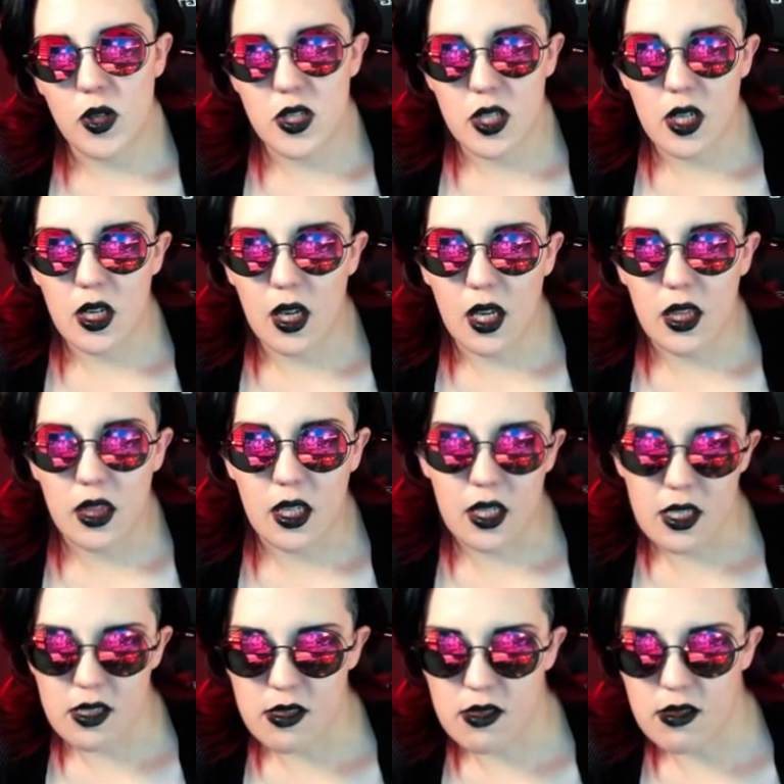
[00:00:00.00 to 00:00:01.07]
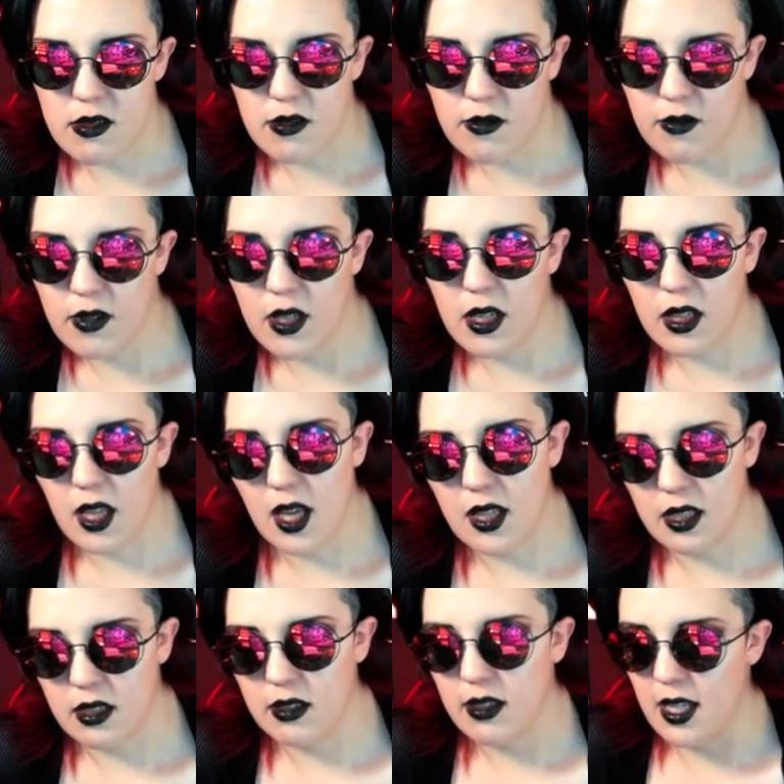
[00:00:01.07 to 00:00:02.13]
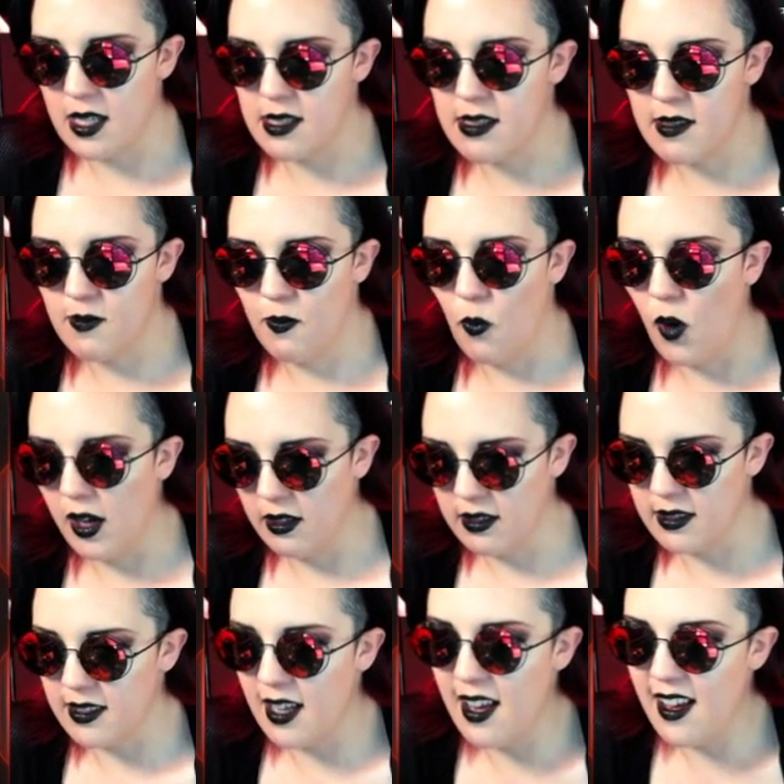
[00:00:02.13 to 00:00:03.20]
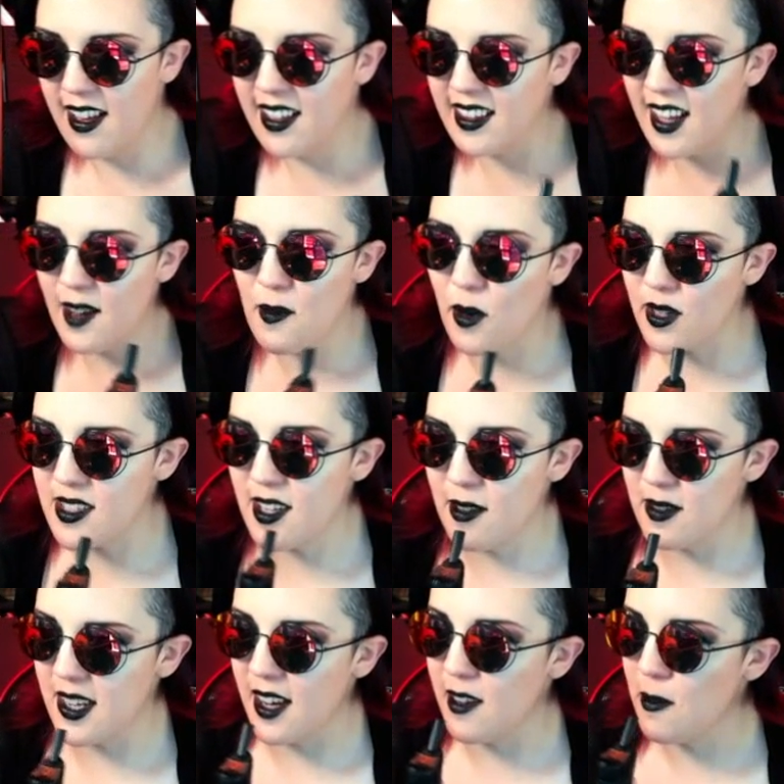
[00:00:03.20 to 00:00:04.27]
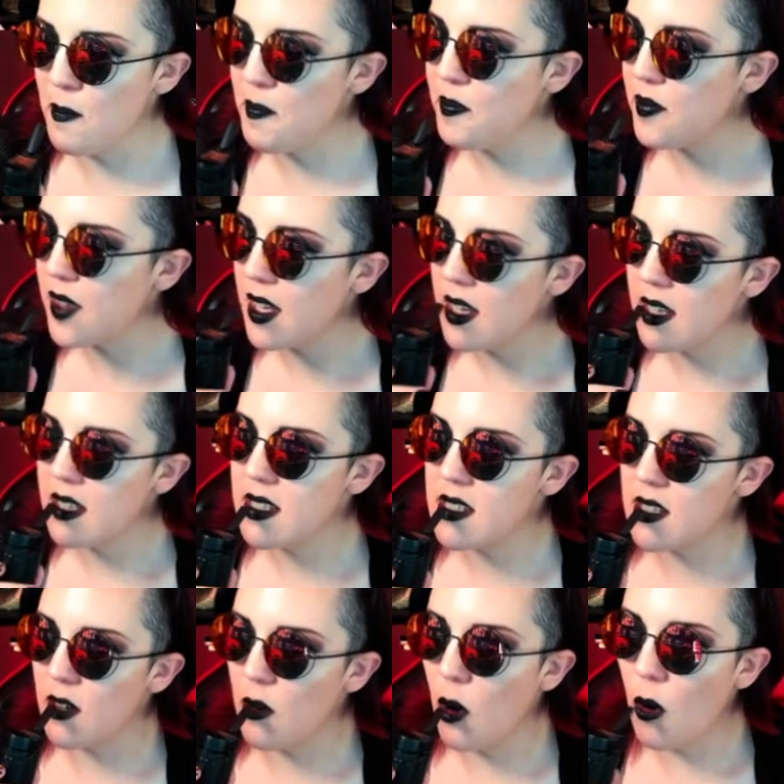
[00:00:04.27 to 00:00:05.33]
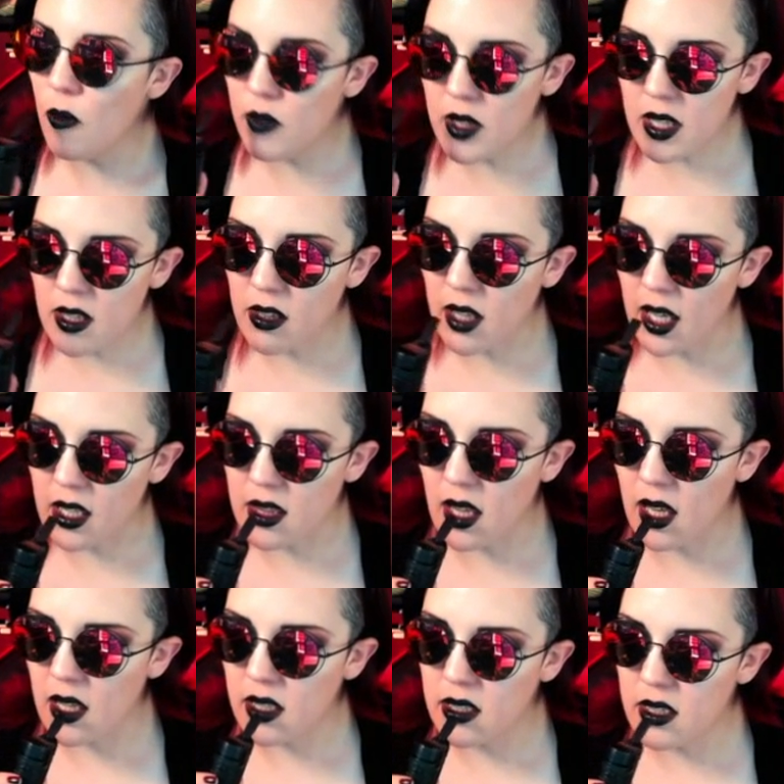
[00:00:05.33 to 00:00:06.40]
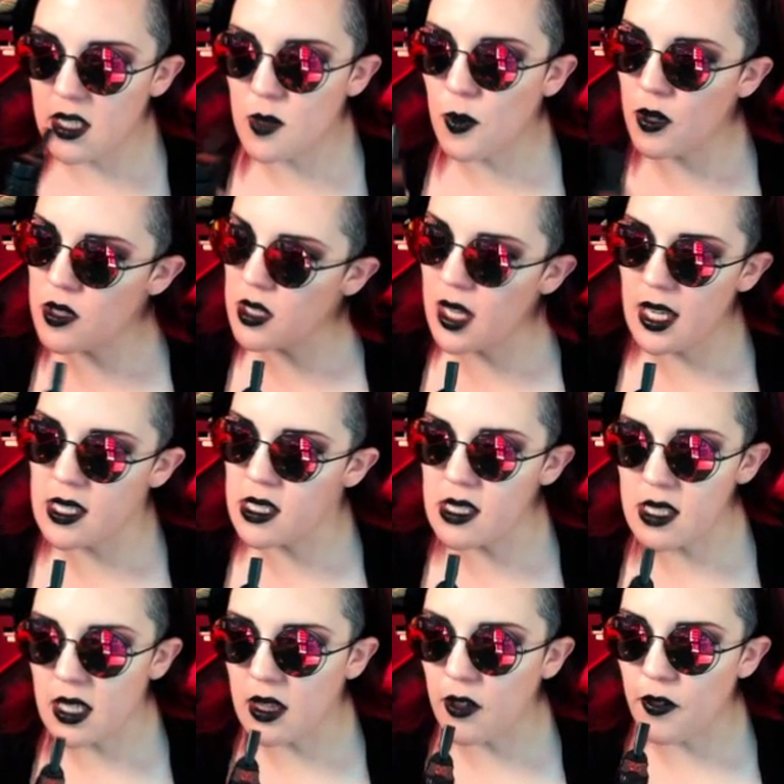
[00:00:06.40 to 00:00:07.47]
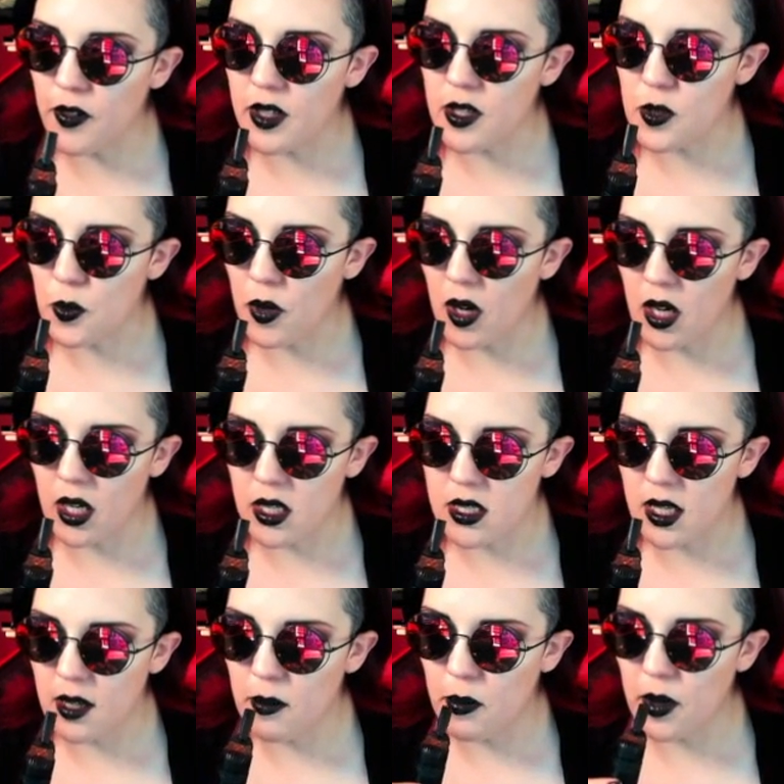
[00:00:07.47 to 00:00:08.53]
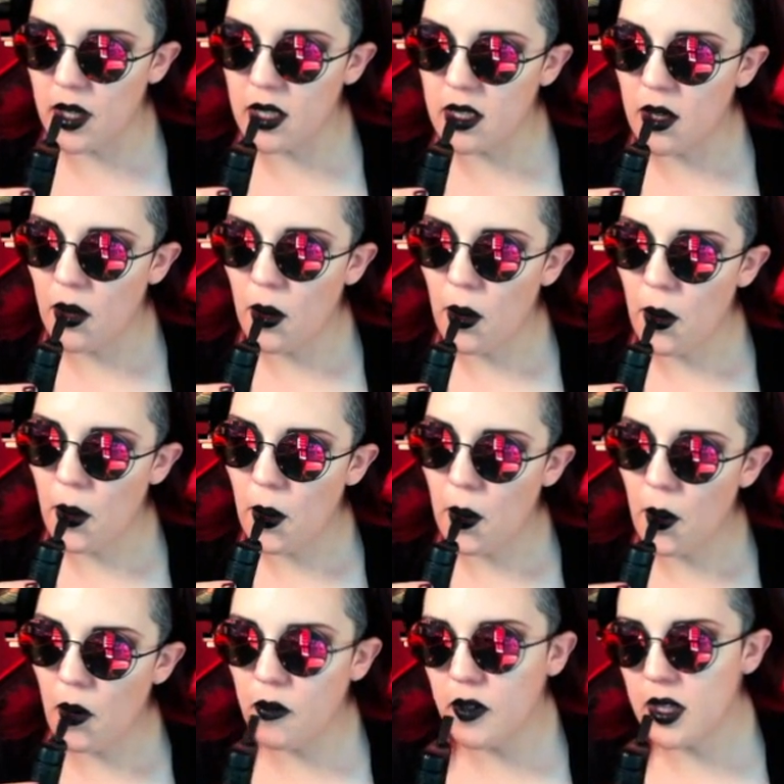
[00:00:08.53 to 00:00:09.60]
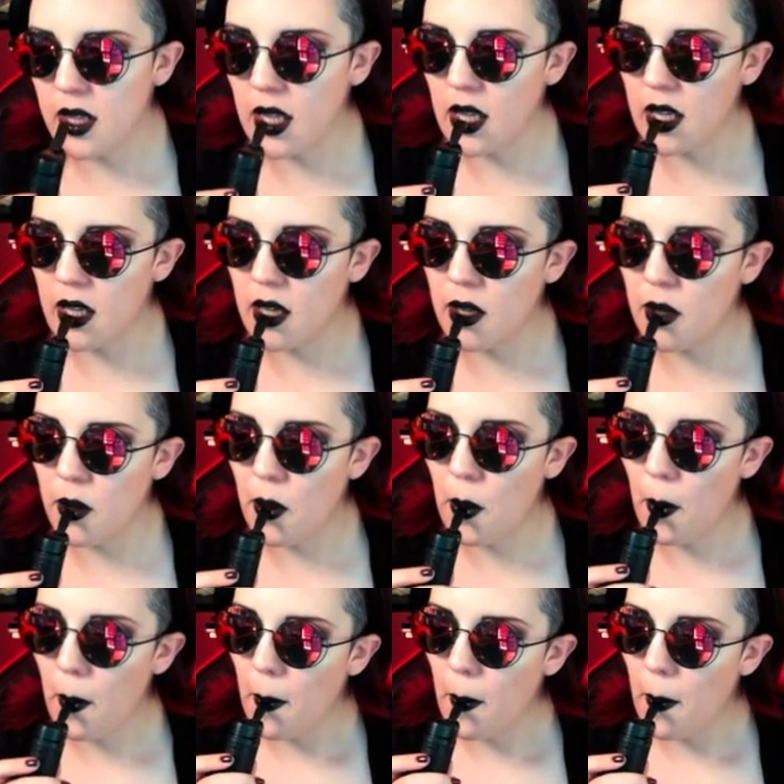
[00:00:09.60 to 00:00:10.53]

which I think is a lot less wild, a lot more toned down. So hopefully they'll like that. This person hasn't seen their finished product yet, but hopefully they like it.